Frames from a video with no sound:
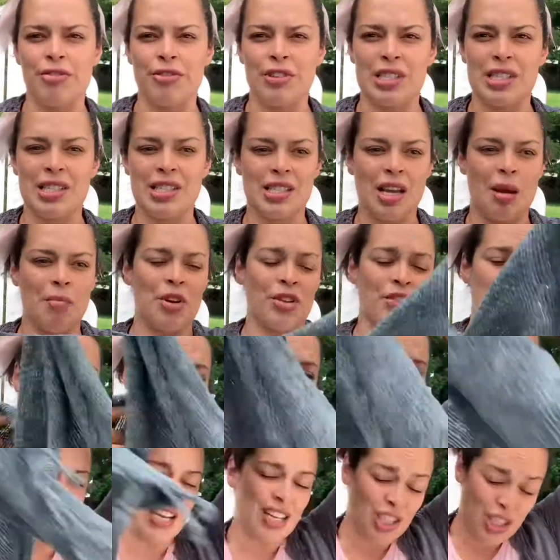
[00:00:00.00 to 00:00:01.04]
summer. This is
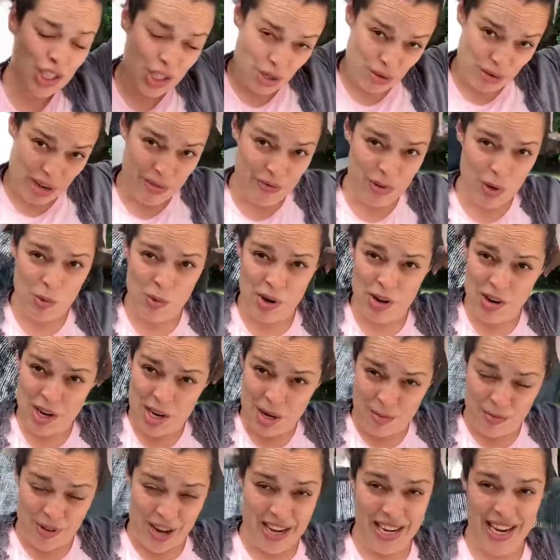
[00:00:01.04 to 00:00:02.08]
actually great for where I am
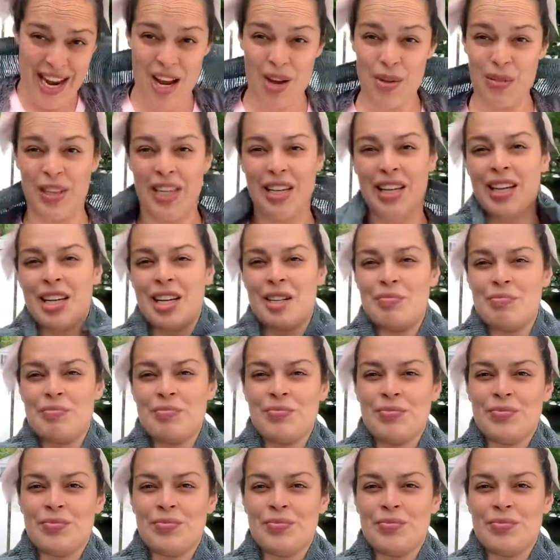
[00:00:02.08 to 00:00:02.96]
right now. The